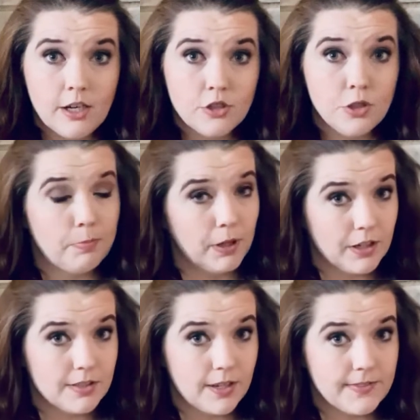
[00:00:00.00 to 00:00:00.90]
to put
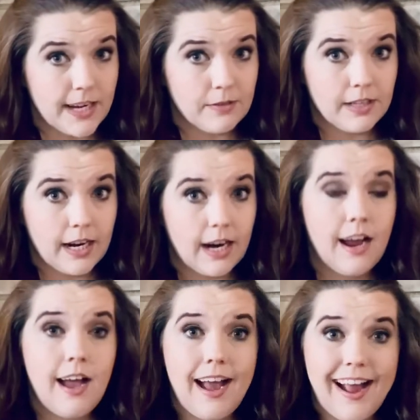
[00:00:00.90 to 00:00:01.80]
ourselves out
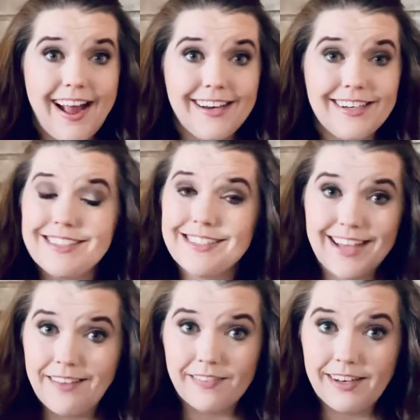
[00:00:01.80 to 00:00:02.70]
there and
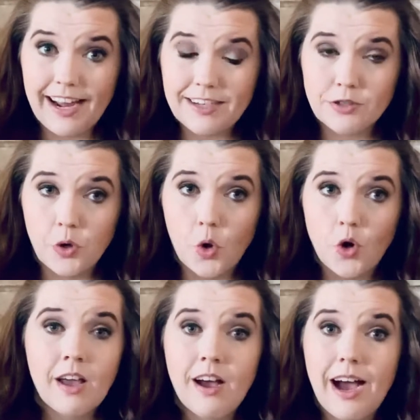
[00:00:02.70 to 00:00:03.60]
set the next goal.